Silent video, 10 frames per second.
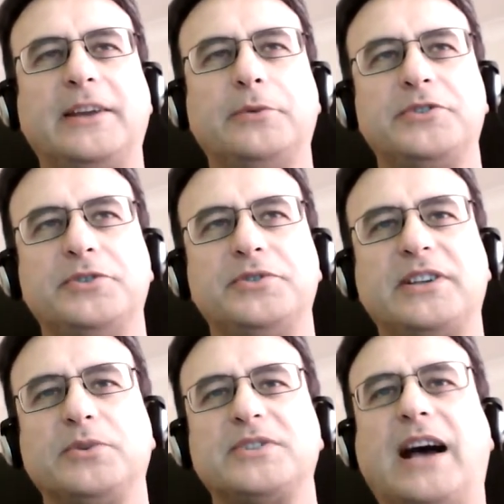he was
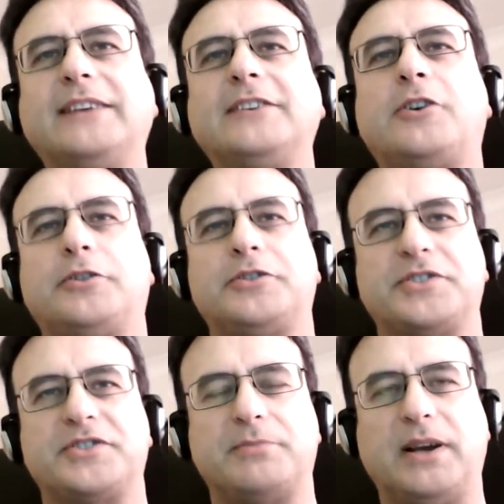using was
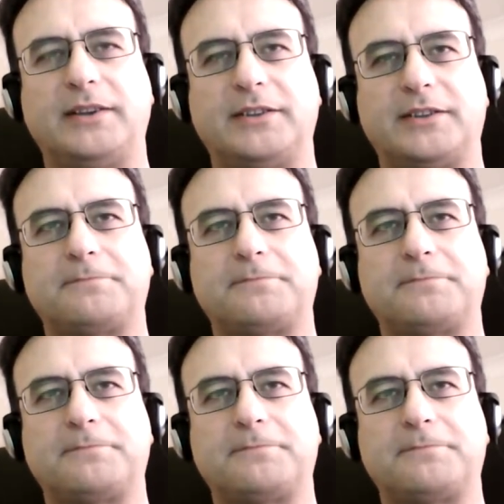unconscious mind.